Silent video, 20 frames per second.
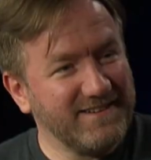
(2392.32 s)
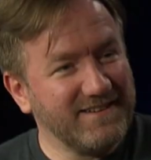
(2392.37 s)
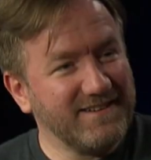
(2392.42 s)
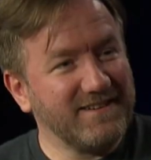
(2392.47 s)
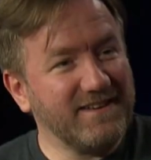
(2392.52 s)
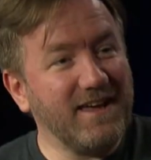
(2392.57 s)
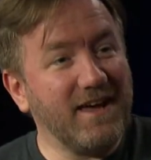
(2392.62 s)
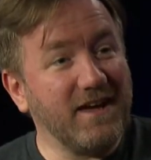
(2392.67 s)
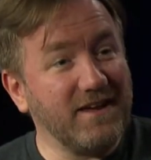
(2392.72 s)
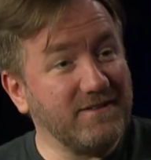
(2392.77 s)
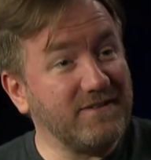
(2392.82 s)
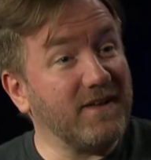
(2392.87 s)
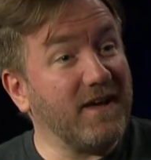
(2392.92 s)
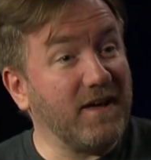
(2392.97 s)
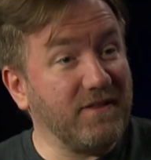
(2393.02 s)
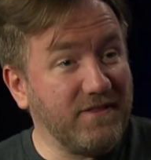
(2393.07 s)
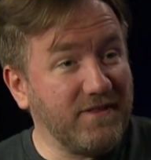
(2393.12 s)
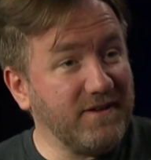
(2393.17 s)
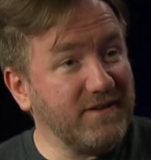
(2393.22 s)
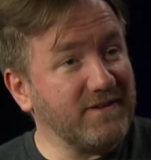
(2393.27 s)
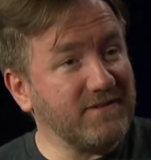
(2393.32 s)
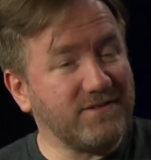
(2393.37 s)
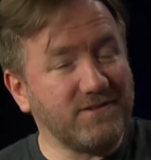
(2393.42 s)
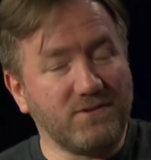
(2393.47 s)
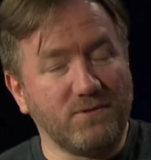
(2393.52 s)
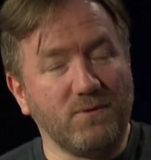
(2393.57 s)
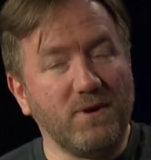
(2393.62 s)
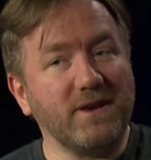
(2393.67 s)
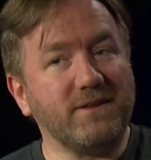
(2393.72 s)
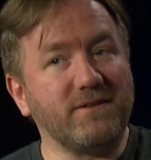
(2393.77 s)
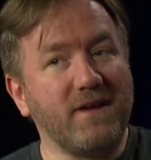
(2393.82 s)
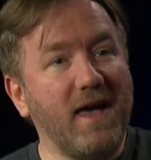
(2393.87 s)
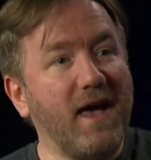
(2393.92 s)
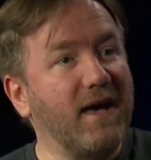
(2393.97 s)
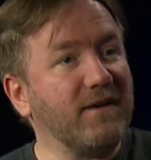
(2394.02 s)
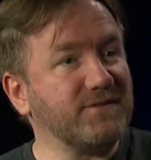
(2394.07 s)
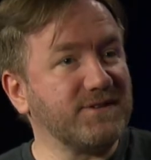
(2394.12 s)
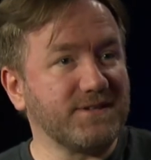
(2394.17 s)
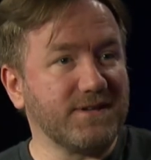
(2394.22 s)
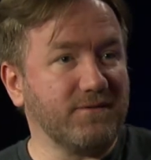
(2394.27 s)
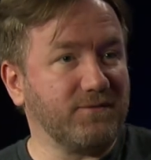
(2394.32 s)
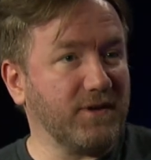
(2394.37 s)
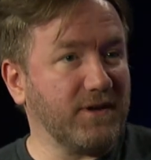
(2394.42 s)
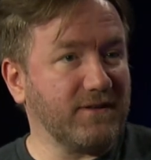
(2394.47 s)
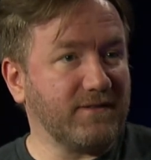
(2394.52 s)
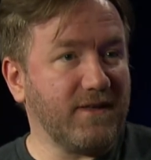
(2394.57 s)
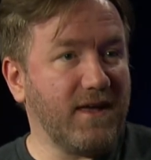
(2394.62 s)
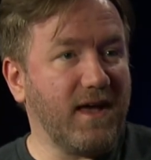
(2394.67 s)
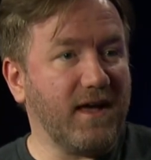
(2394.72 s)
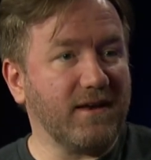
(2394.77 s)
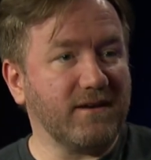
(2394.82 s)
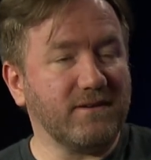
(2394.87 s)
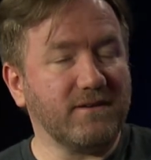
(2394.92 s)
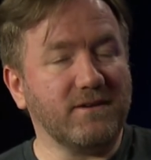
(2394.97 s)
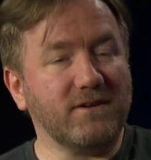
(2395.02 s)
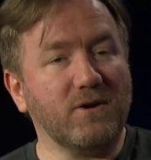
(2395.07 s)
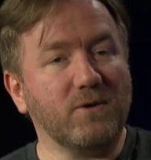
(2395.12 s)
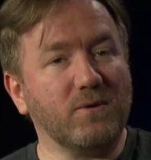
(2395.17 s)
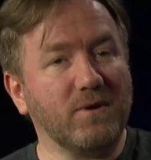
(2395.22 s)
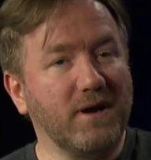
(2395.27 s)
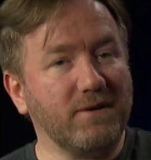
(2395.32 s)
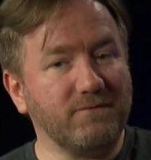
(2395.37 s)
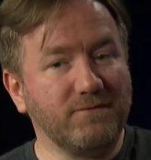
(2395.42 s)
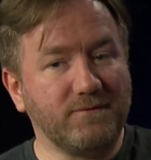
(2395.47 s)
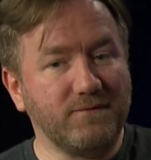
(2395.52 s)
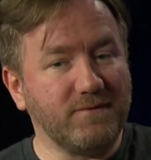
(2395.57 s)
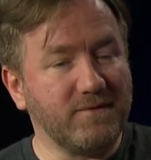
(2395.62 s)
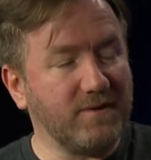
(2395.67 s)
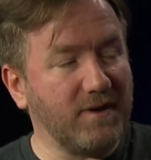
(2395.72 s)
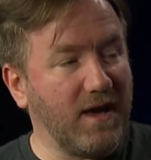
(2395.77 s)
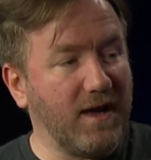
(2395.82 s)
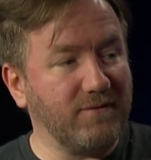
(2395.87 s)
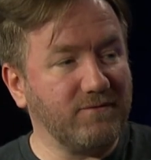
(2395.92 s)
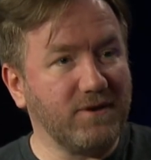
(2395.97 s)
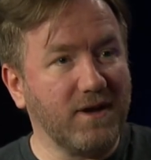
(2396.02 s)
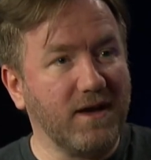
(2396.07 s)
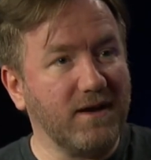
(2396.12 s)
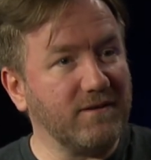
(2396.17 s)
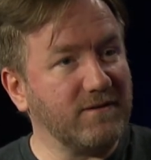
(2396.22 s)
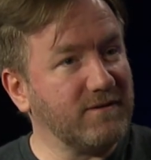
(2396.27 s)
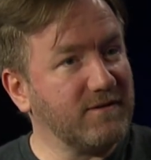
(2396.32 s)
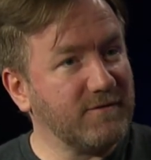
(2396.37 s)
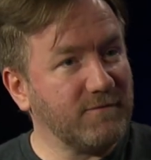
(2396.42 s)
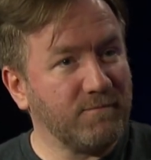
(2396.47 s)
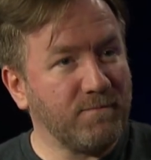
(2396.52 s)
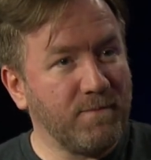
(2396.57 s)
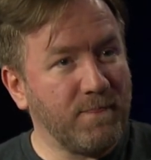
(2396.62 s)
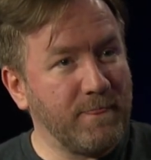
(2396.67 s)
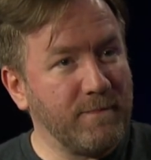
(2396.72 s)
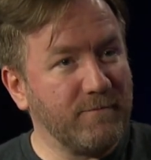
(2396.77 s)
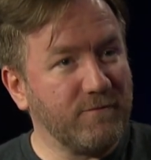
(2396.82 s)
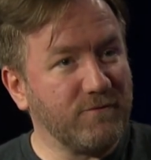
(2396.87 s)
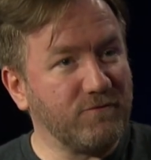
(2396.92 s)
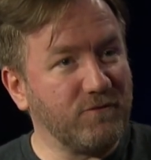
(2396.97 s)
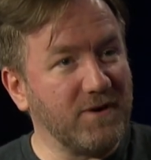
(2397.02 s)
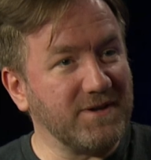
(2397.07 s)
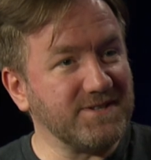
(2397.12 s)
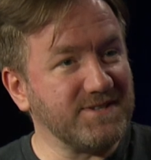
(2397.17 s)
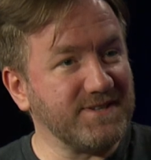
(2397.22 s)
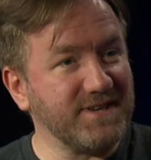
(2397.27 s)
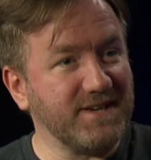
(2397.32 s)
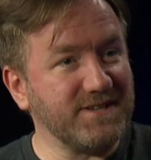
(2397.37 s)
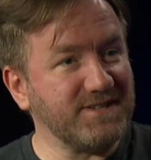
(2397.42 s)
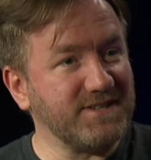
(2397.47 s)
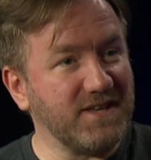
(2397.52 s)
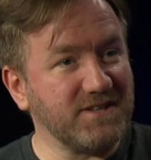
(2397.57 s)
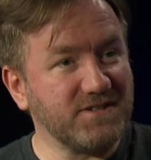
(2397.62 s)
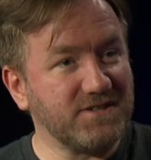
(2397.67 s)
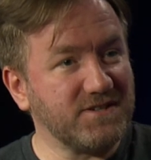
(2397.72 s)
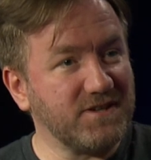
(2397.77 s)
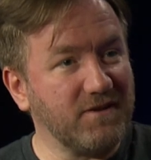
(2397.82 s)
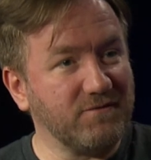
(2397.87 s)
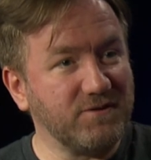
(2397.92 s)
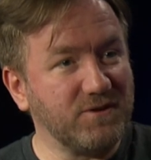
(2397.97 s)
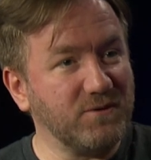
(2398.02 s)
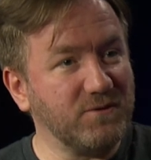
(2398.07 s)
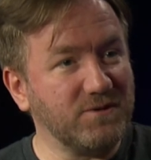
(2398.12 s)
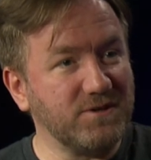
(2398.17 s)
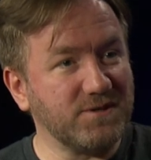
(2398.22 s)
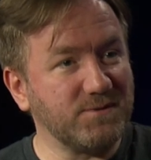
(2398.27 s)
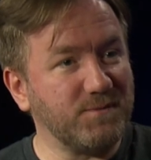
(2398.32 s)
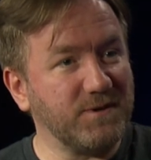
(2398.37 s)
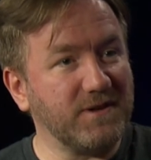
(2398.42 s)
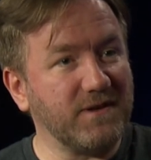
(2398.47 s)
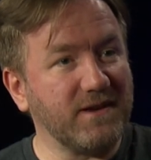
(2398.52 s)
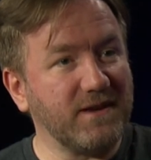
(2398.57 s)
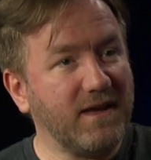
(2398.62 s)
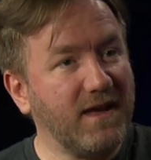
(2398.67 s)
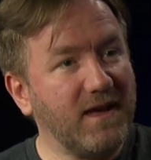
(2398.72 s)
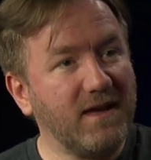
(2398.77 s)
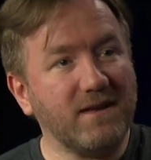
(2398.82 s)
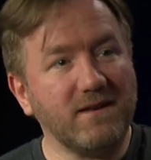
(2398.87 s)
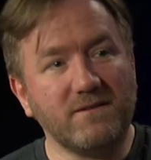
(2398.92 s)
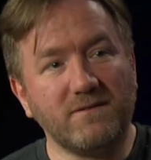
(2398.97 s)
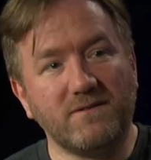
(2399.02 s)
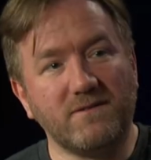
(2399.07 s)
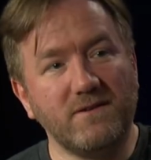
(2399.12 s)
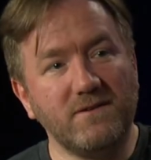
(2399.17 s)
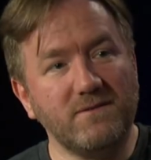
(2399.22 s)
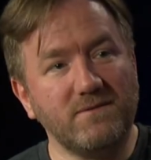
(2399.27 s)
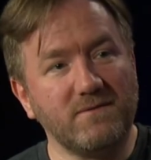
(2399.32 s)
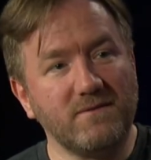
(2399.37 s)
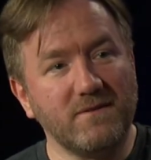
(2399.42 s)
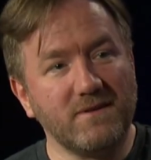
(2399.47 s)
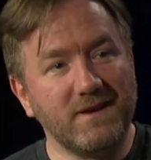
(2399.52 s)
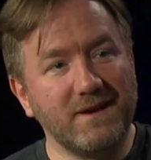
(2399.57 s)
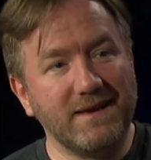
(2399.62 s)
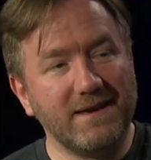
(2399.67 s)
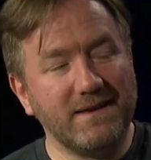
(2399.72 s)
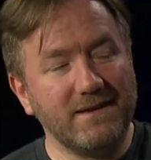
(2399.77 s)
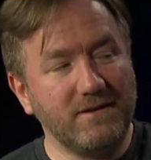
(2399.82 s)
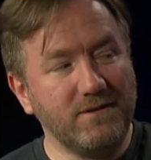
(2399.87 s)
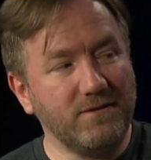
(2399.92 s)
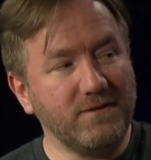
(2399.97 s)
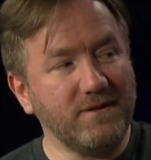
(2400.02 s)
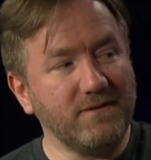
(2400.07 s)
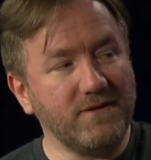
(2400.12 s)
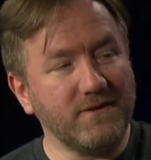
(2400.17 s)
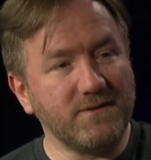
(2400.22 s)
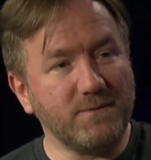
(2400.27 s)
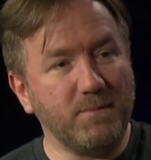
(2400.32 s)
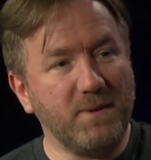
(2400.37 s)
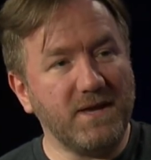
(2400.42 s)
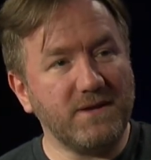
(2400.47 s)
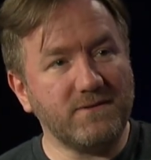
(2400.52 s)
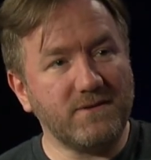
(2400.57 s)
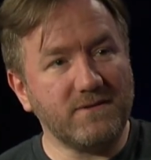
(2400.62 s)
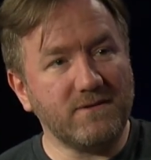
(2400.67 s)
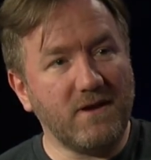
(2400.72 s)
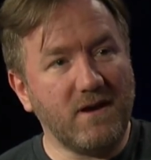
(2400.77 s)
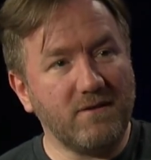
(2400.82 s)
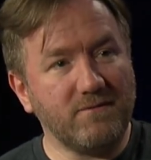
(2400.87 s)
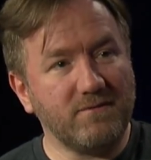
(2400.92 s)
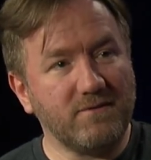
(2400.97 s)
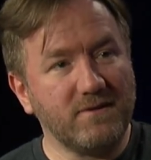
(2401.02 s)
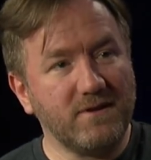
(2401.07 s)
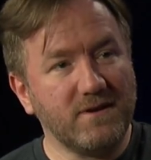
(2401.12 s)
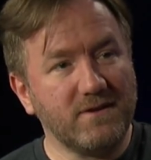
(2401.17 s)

Yeah, I, th- I think it's great to have stuff like that. And you know, I've I've got friends that I send stuff to just be like, hey, do you you think this bass is off?